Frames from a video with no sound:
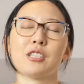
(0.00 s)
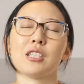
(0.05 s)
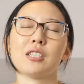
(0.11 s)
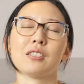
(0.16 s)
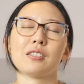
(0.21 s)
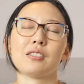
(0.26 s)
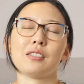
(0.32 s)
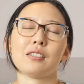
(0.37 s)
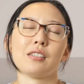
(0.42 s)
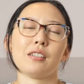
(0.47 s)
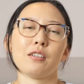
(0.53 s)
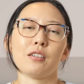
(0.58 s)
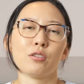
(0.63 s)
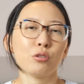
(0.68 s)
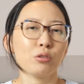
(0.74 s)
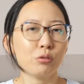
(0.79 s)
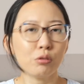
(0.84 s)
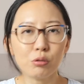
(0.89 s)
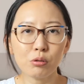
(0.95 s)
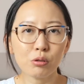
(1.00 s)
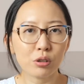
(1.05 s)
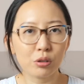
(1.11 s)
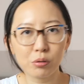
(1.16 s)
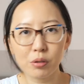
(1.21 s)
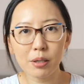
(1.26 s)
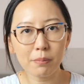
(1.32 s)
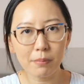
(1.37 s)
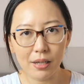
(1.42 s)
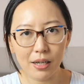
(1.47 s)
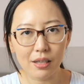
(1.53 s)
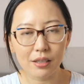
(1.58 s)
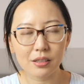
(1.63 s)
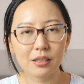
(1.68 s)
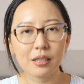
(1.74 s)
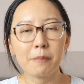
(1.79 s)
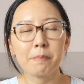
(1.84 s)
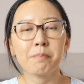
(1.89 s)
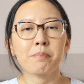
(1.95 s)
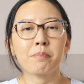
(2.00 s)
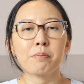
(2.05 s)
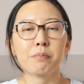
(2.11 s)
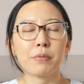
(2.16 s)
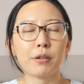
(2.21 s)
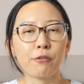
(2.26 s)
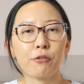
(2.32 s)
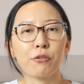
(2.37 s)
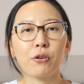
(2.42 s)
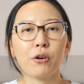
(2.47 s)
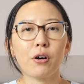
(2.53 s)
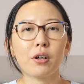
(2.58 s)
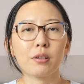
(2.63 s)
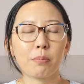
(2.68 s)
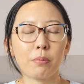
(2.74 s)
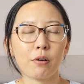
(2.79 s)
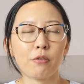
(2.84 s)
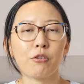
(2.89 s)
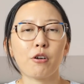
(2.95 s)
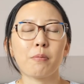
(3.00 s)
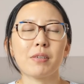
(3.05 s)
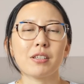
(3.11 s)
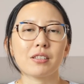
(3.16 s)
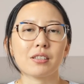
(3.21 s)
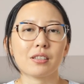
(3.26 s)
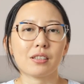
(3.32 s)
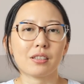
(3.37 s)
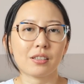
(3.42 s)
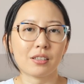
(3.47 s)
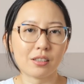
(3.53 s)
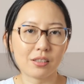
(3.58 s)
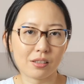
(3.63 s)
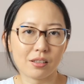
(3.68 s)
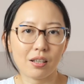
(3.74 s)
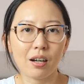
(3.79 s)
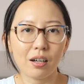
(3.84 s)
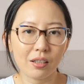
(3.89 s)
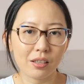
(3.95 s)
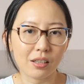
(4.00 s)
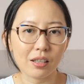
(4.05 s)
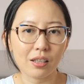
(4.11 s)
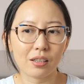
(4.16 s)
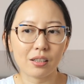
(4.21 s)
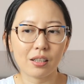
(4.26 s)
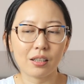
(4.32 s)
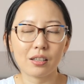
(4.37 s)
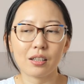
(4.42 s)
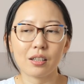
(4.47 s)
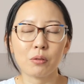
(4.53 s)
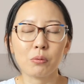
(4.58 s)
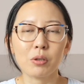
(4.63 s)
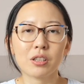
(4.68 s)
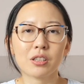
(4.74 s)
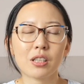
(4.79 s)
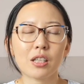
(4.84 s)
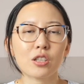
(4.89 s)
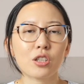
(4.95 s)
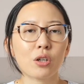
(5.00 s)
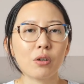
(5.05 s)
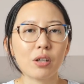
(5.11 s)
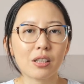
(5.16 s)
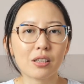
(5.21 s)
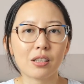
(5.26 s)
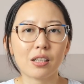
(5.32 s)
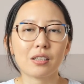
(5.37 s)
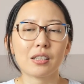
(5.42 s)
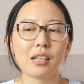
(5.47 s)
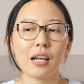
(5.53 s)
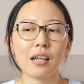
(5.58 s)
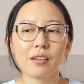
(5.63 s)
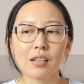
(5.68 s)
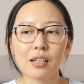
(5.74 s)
just 2-3 minutes before the performance started. And it was such a coincidence. And I